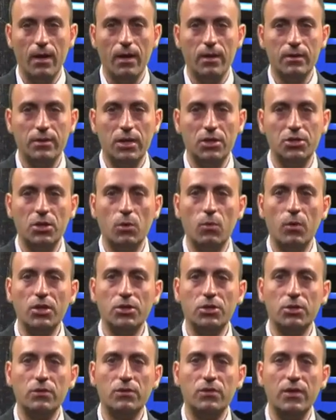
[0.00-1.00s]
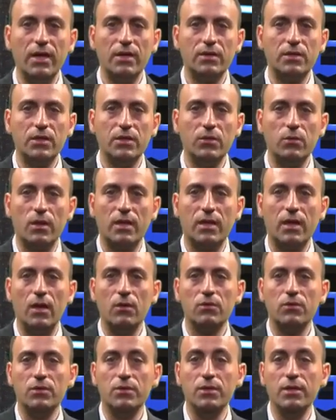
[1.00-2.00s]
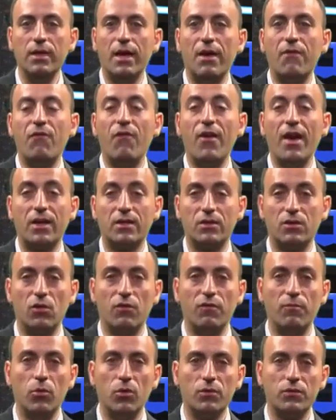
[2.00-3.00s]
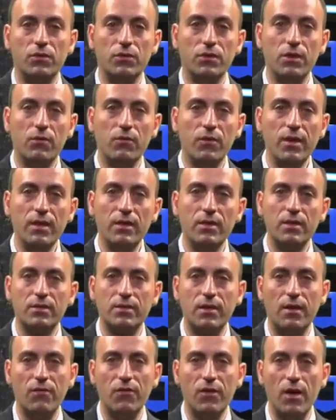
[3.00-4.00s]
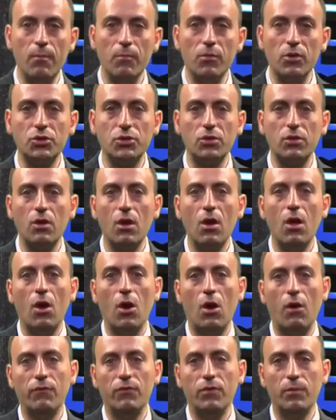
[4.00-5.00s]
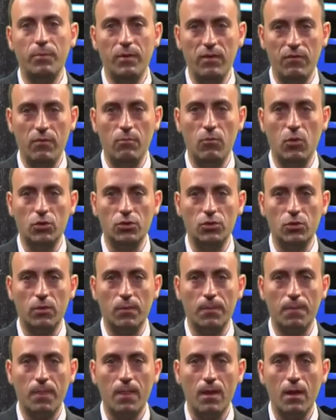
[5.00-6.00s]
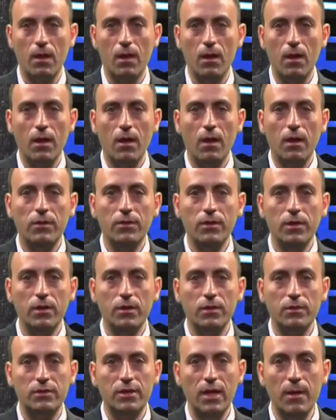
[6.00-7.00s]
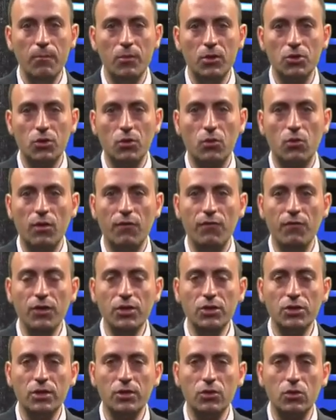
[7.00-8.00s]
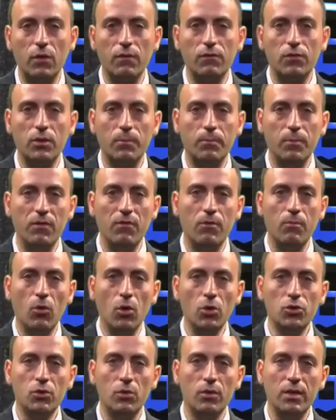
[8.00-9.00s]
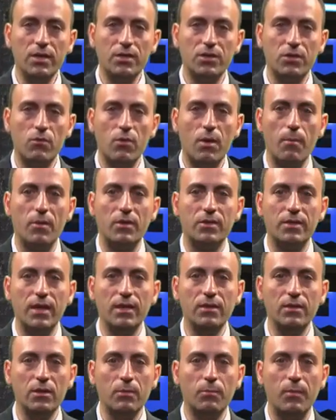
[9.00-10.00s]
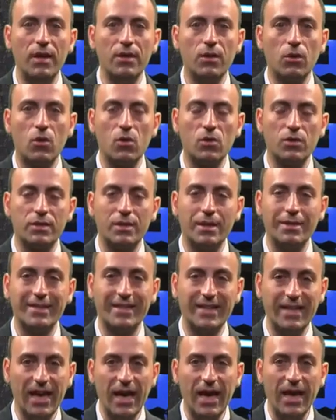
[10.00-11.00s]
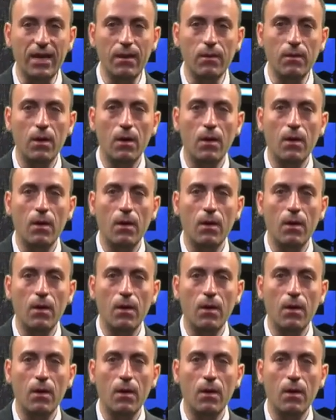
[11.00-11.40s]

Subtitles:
Such equation takes into account the effects of both the irradiance and temperature of the PV module. The temperature coefficient of the PV module is represented by the constant K.